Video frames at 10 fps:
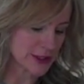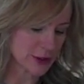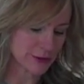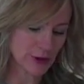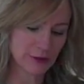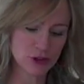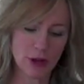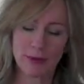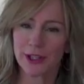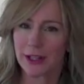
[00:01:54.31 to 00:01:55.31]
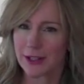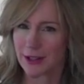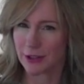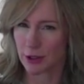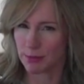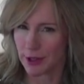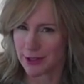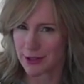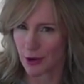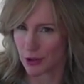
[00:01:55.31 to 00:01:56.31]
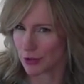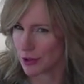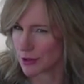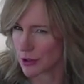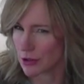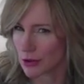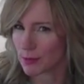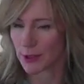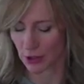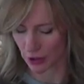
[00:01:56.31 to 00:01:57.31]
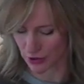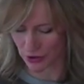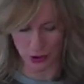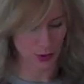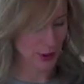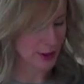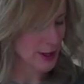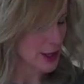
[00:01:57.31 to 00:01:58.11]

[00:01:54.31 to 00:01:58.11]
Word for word: So if you have trouble getting the little plugs out, you can use a toothpick or a skewer.